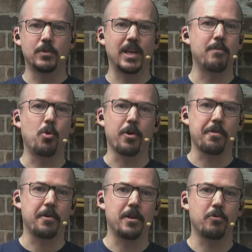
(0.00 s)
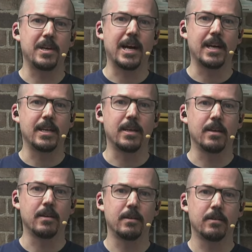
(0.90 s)
say, port 3389
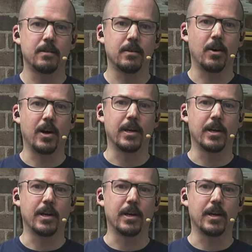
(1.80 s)
yeah.